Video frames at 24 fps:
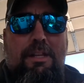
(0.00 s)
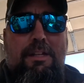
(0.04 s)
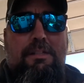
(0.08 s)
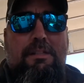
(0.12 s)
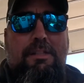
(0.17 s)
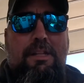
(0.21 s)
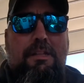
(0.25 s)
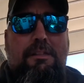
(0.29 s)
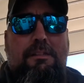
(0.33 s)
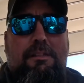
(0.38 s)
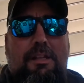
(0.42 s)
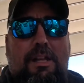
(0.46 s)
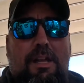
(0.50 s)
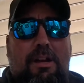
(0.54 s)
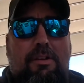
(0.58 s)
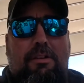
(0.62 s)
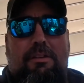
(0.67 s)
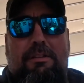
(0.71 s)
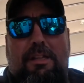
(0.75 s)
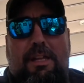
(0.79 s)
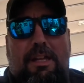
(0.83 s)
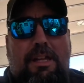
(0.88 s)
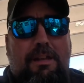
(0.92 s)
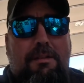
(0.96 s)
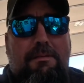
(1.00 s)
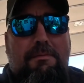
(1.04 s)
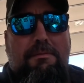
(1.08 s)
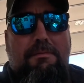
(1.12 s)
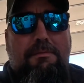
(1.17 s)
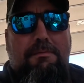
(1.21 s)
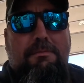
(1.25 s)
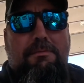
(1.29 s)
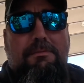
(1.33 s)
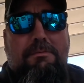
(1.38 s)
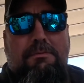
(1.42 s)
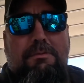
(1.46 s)
test it out, because I
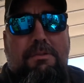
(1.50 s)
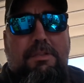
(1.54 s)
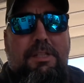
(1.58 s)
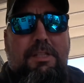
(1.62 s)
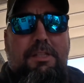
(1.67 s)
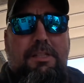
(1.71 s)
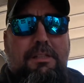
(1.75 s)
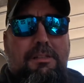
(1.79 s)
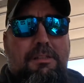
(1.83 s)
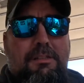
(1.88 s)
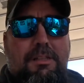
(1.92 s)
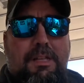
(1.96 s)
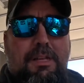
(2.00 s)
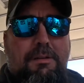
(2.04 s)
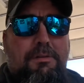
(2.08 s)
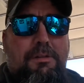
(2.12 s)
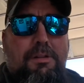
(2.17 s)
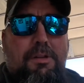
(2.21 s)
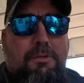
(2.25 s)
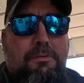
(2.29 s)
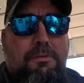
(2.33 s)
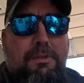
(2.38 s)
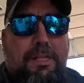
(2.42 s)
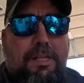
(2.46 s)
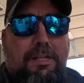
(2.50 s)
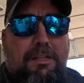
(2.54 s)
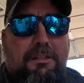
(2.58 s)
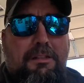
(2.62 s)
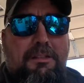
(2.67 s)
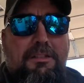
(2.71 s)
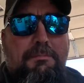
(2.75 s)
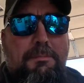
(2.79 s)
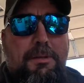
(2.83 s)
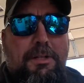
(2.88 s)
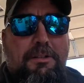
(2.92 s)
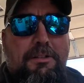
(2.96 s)
haven't a whole lot of
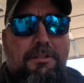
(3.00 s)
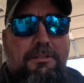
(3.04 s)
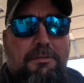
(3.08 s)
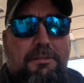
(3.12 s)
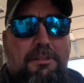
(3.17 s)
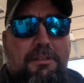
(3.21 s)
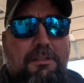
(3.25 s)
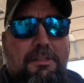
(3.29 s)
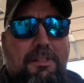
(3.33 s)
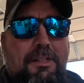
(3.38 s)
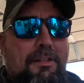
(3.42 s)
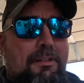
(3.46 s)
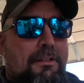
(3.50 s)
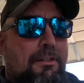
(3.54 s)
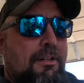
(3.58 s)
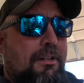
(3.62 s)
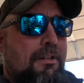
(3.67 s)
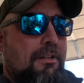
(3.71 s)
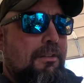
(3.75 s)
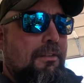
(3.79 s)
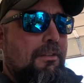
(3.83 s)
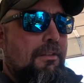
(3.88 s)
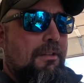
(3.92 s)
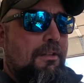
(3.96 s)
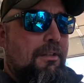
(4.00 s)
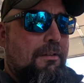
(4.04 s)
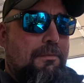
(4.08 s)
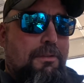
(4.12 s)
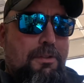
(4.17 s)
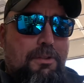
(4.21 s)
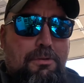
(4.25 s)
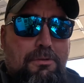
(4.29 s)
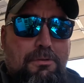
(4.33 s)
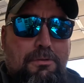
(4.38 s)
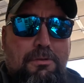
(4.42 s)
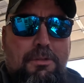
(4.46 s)
experience with this thing at all, other than a
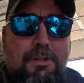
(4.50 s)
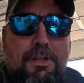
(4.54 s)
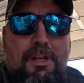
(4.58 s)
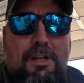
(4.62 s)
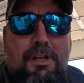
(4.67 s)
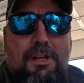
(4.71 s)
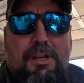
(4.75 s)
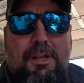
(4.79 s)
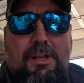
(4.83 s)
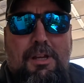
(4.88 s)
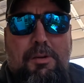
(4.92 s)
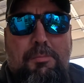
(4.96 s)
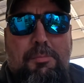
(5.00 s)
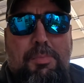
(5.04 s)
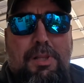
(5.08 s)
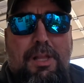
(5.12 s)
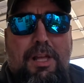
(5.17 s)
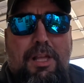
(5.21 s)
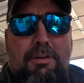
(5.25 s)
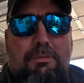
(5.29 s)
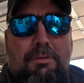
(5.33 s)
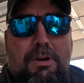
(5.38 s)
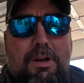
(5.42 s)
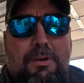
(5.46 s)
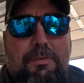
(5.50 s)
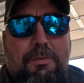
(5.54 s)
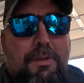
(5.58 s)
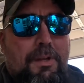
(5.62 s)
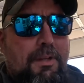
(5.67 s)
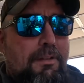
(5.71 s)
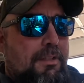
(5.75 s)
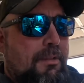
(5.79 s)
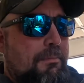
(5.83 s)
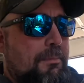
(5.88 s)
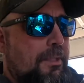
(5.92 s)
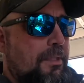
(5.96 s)
few playing around
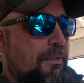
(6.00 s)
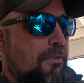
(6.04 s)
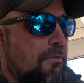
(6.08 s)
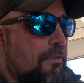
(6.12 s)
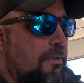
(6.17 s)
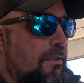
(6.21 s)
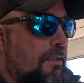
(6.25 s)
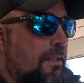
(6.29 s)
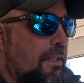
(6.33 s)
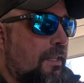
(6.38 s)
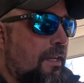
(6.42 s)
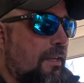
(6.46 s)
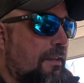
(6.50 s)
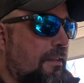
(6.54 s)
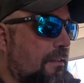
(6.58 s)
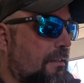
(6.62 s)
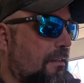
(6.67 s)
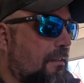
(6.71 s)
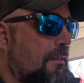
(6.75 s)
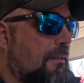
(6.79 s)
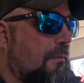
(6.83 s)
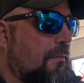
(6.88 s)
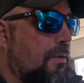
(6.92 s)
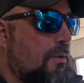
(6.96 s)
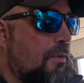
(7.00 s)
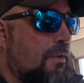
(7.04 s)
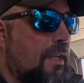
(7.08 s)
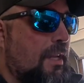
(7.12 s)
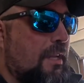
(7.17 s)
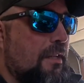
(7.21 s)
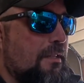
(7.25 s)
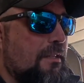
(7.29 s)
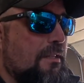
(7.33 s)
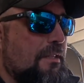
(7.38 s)
things I've been doing the last few days.